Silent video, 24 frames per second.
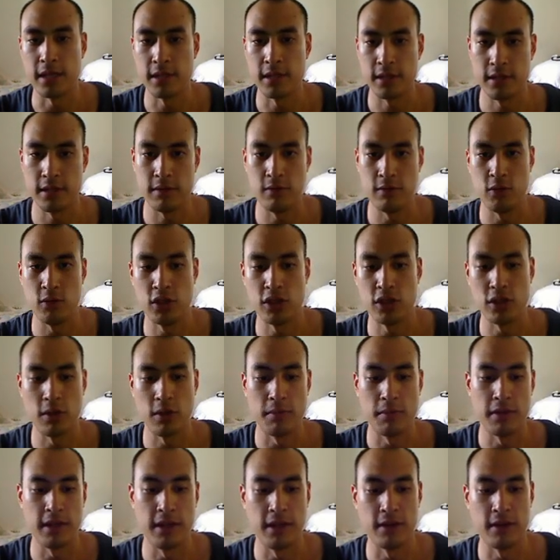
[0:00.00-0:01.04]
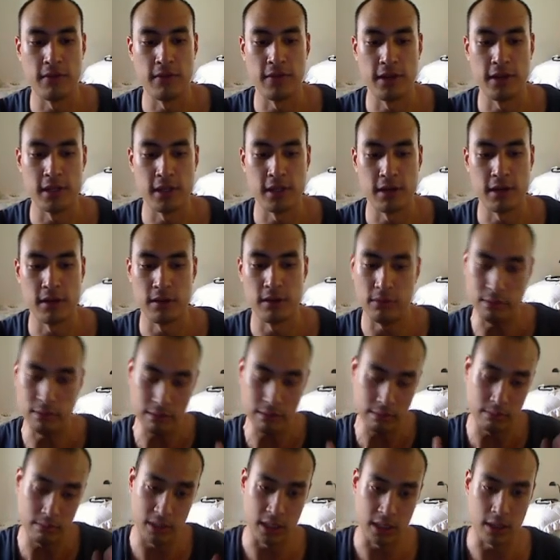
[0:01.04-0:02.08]
We just opened the interface editor. Oh
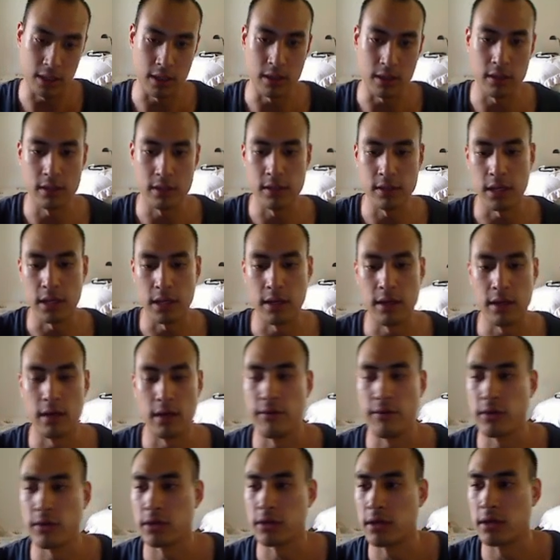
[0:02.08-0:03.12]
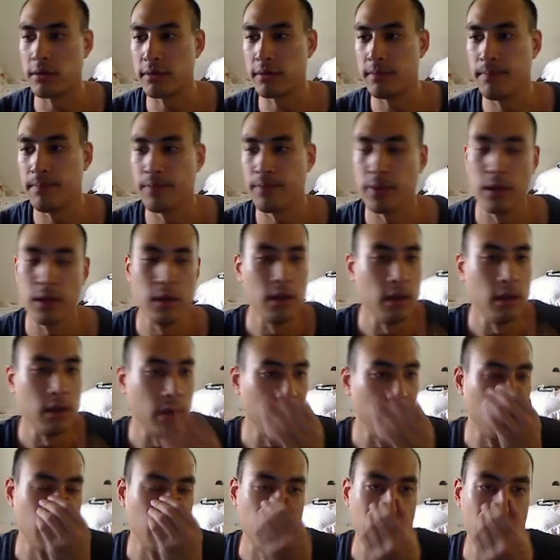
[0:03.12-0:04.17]
my god, let's not get ahead of ourselves.
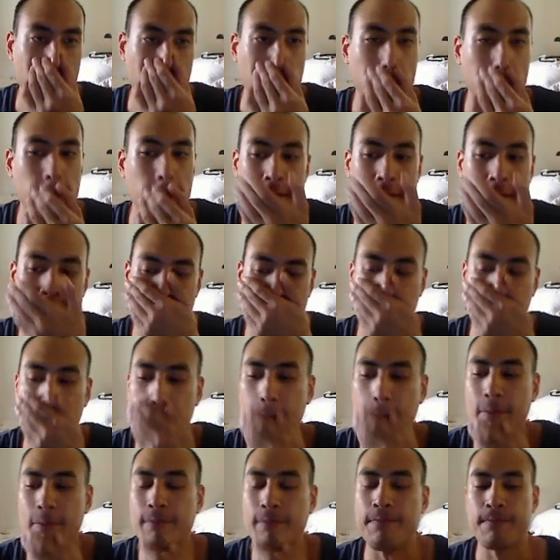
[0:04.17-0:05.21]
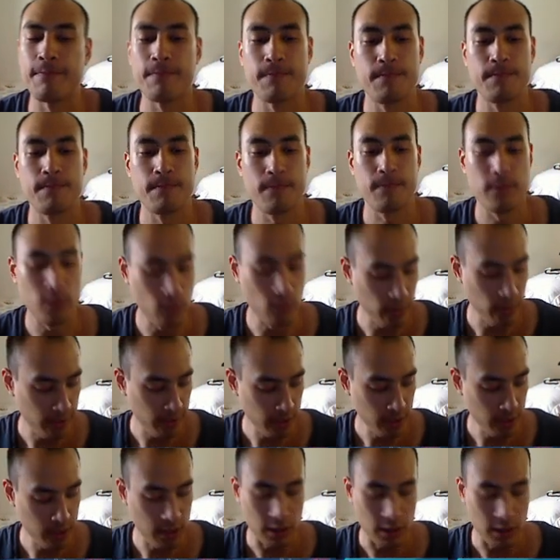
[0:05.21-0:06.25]
So, within
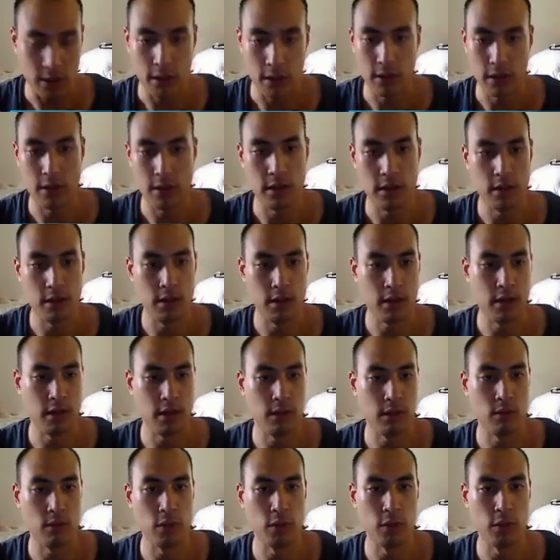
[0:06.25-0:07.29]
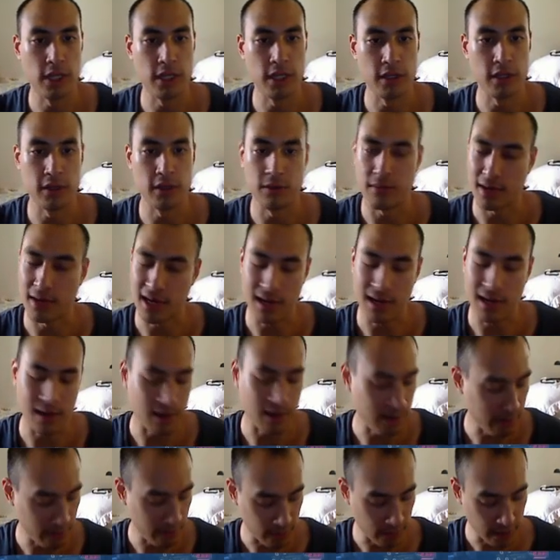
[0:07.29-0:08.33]
here, what we can do, God, I
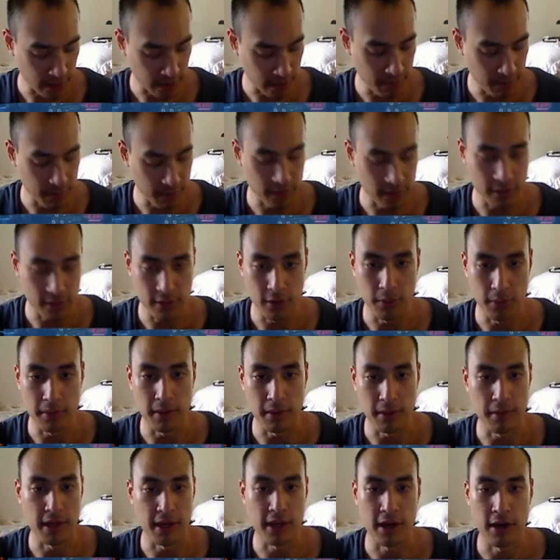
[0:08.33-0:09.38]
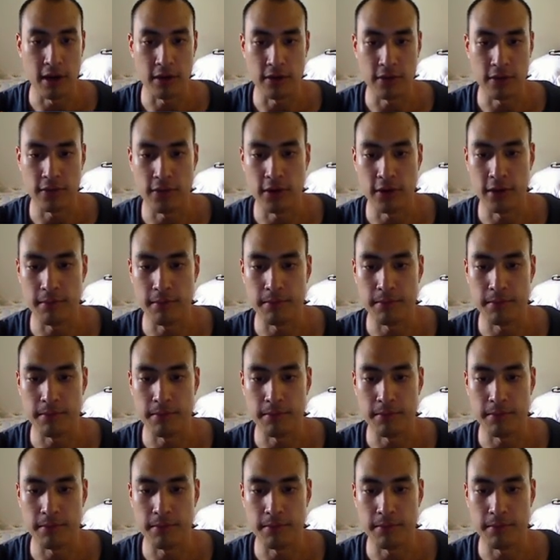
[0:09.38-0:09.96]
don't even want to keep opening my character frame.